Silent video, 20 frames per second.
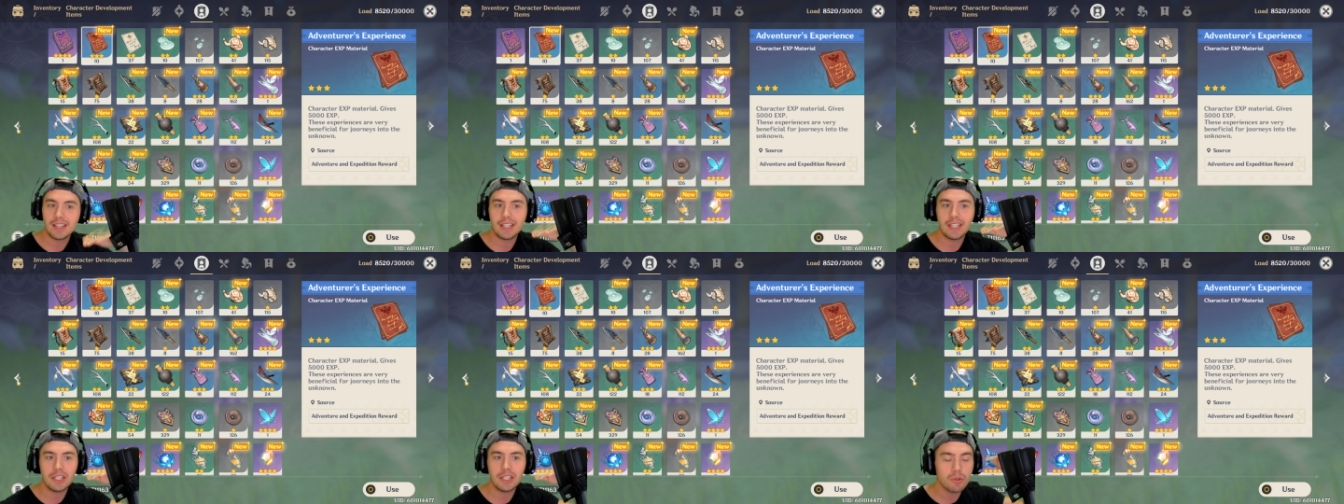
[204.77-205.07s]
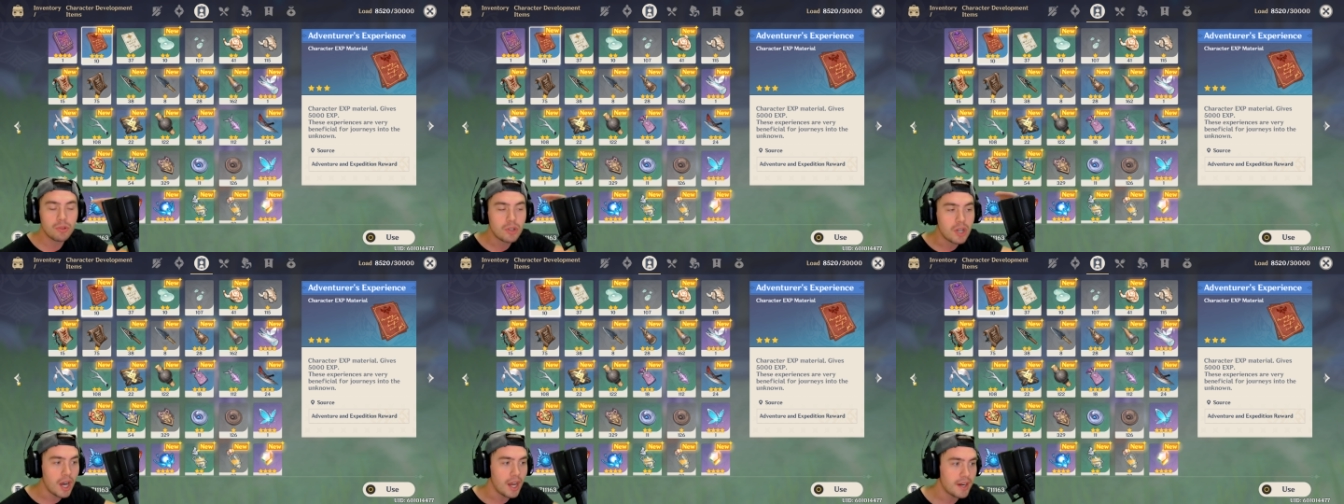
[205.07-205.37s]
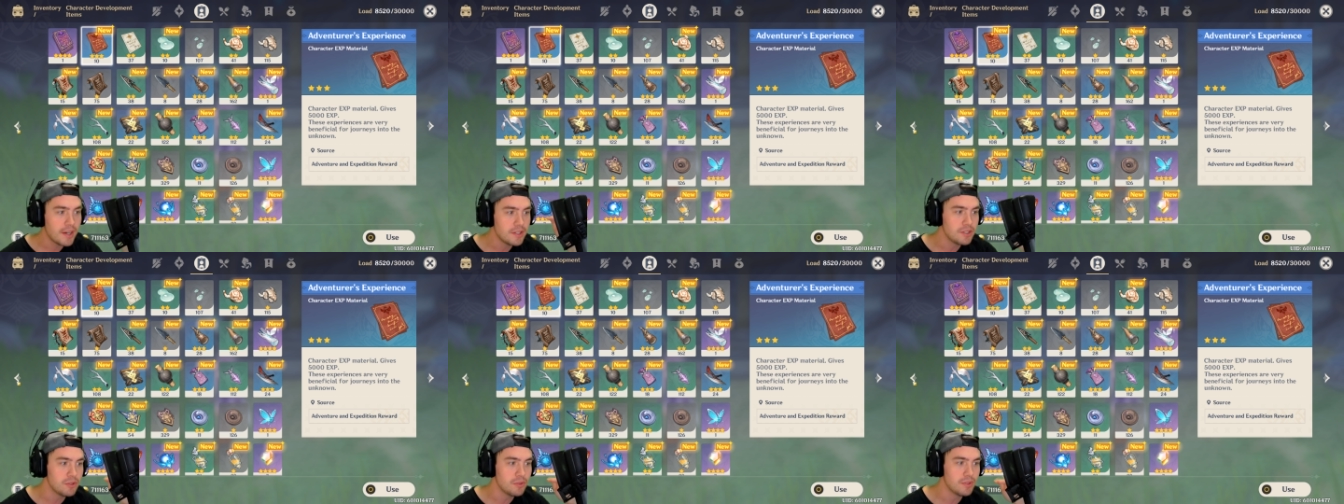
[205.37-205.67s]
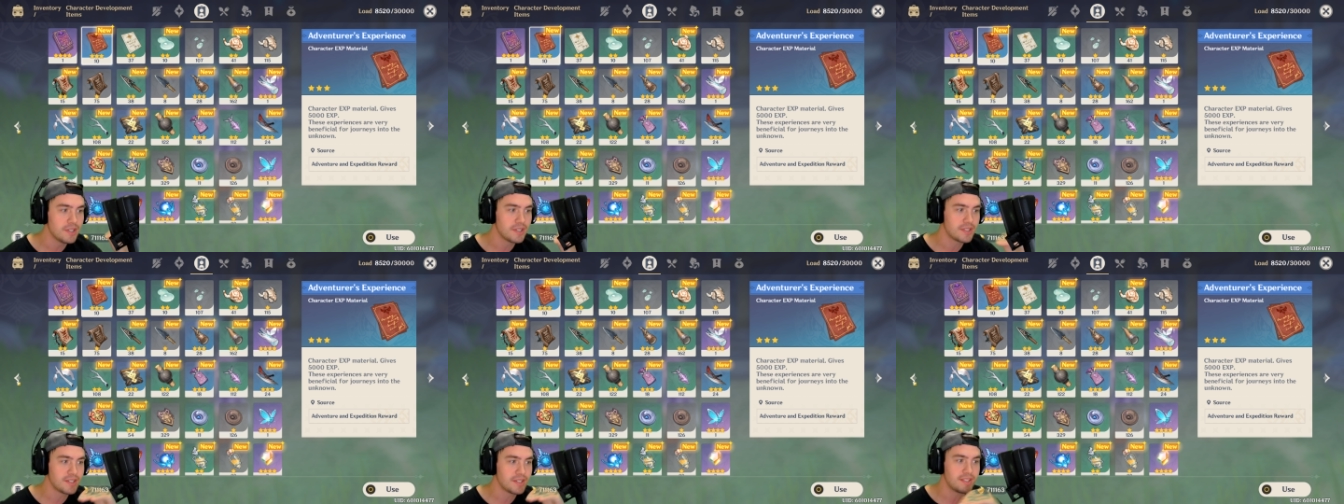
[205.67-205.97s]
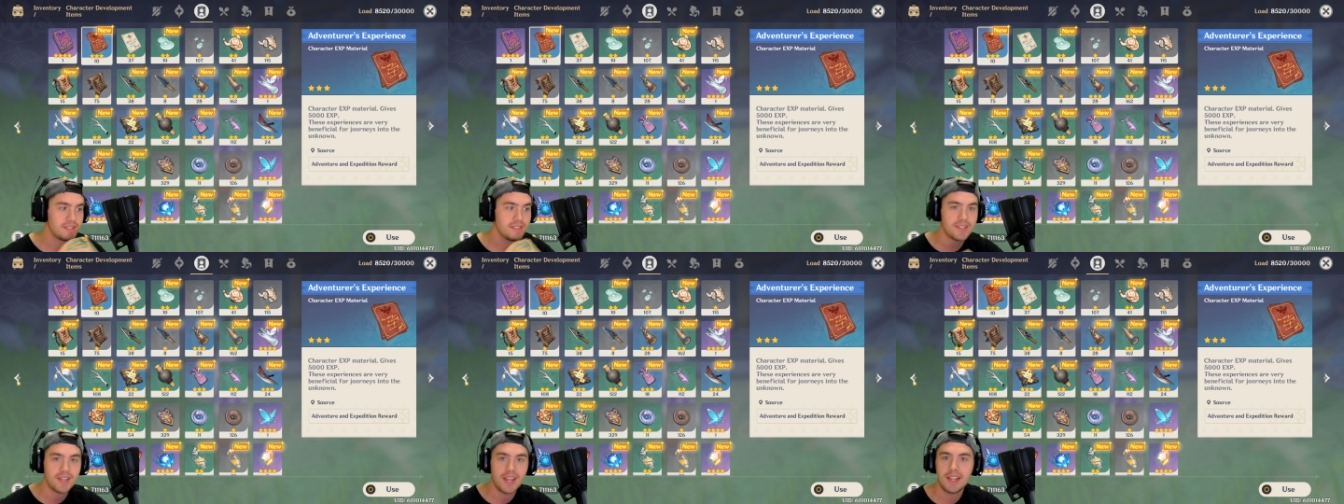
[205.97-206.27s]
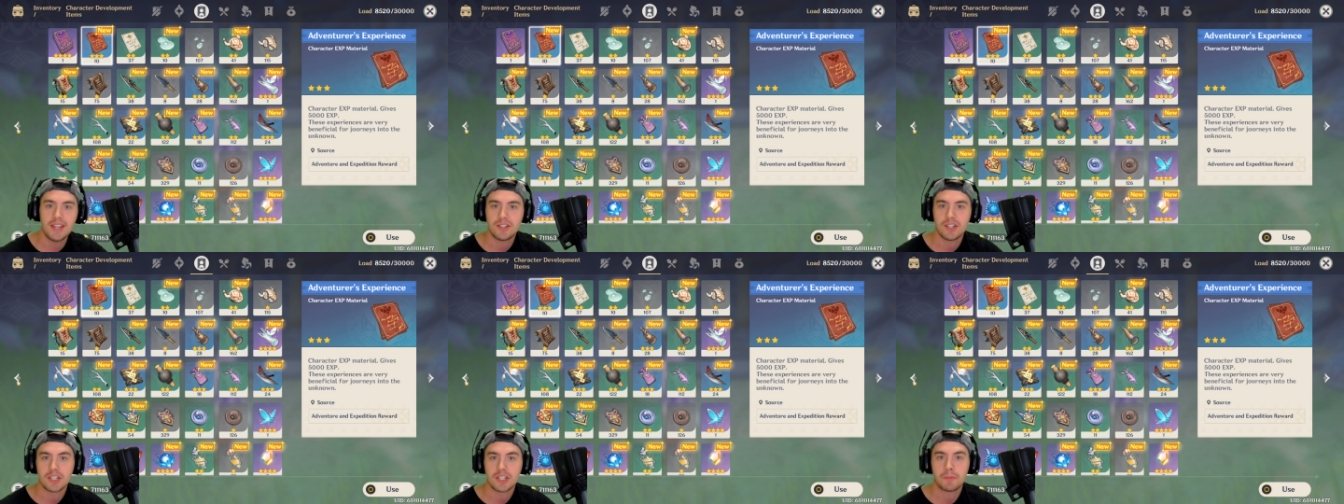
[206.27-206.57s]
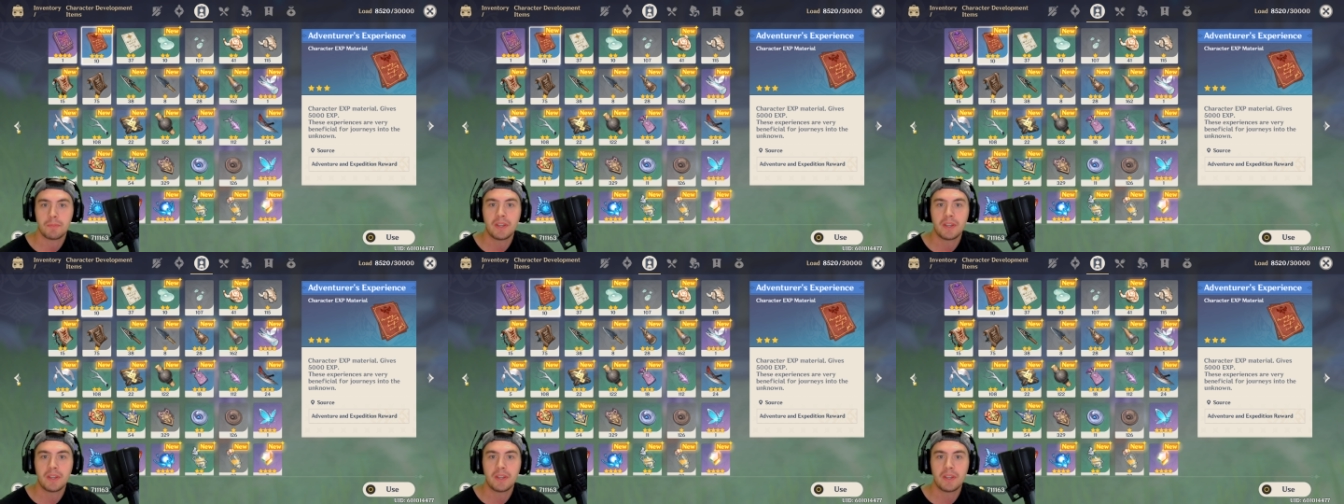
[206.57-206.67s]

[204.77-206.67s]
You gotta do this in stages,